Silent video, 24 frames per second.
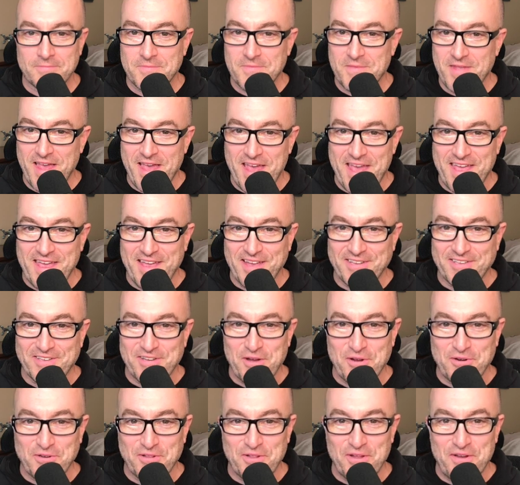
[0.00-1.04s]
Hey, it's
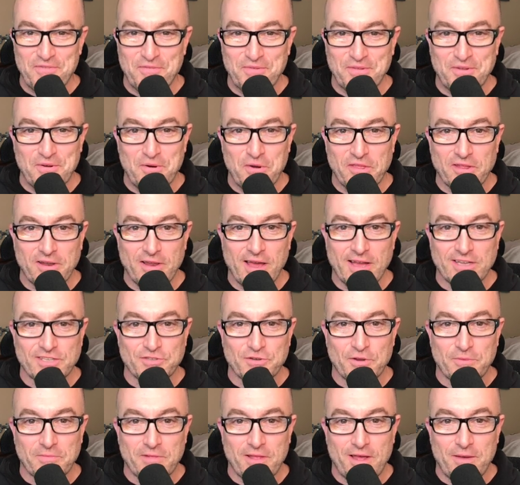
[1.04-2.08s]
Coach Cliff with Northern Lights
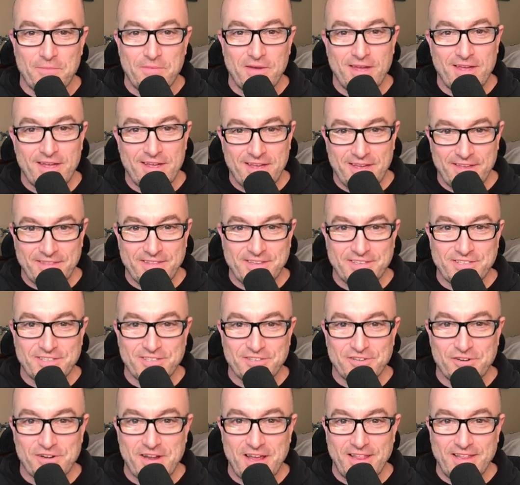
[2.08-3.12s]
Swim Club, and this is
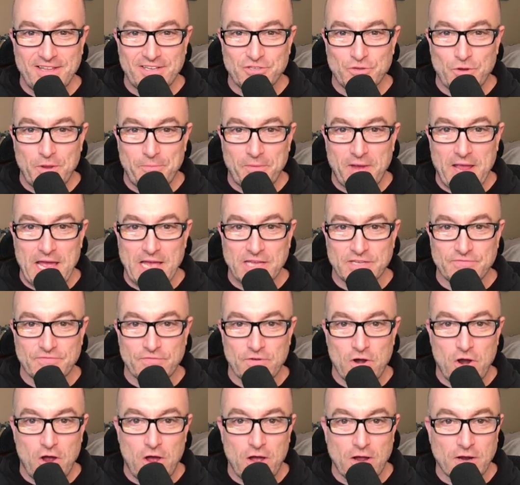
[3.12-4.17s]
your daily swimcast
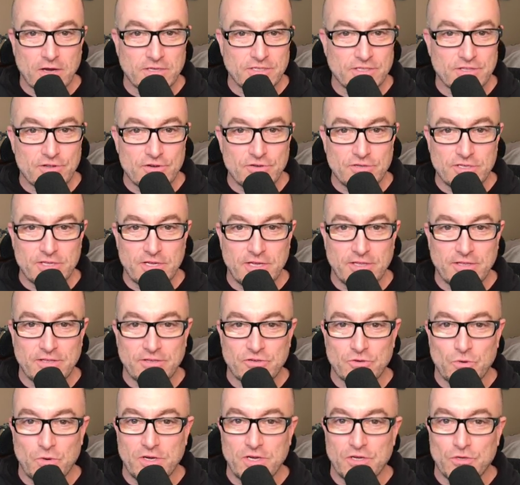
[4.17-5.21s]
for August 13th,
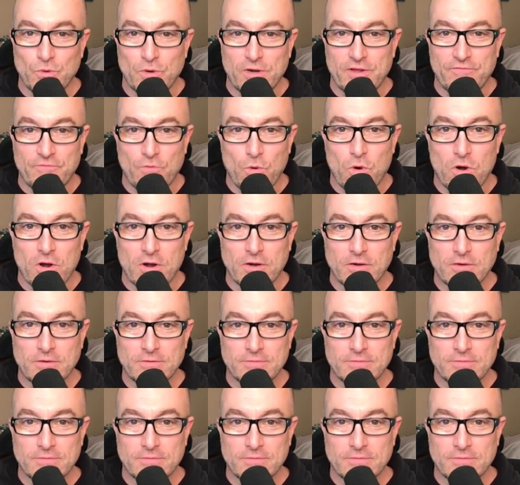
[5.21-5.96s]
2024.